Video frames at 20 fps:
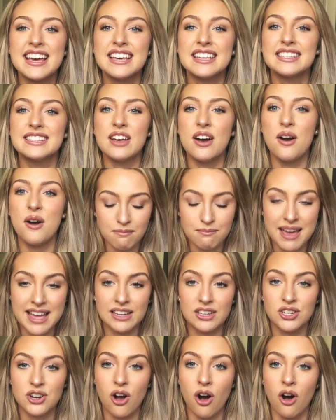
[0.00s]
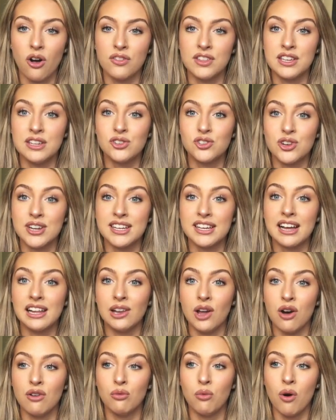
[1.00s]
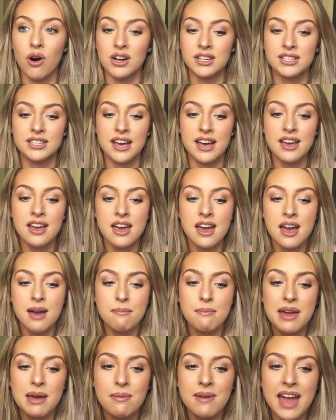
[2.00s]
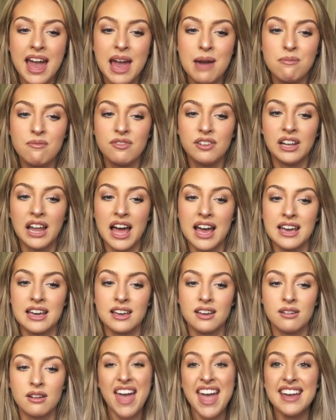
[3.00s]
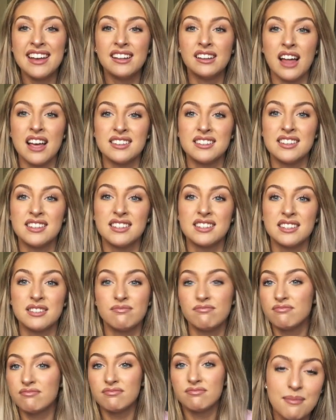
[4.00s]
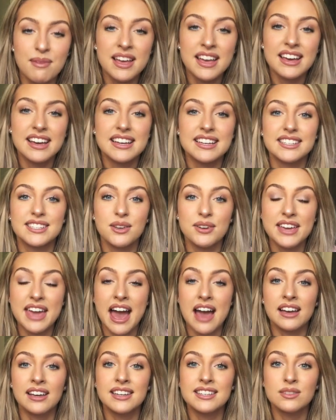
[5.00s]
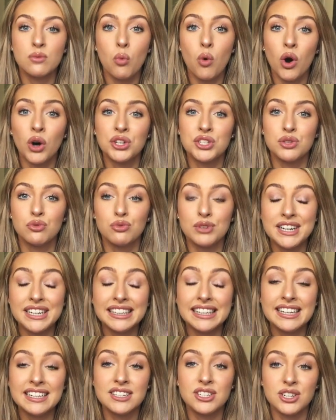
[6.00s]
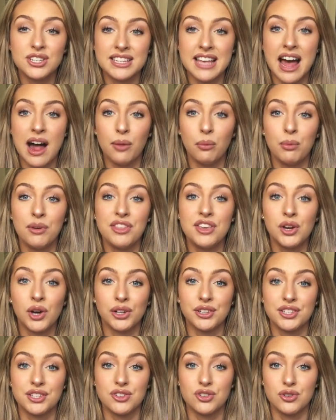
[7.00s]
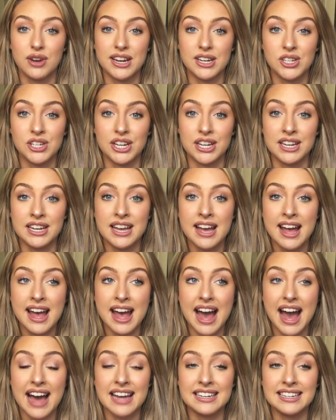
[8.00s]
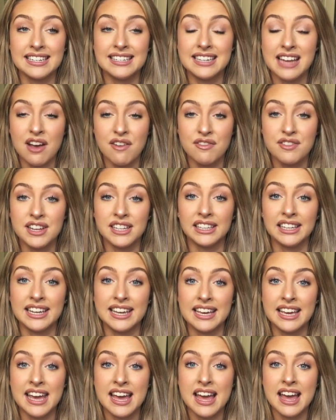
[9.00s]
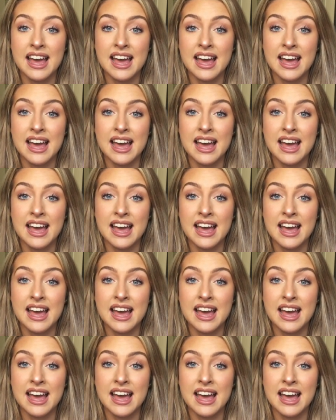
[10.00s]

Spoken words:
So make sure that you drink a lot of water. Maybe aim for like 8 glasses. So yeah, because water really does help with your concentration, and it definitely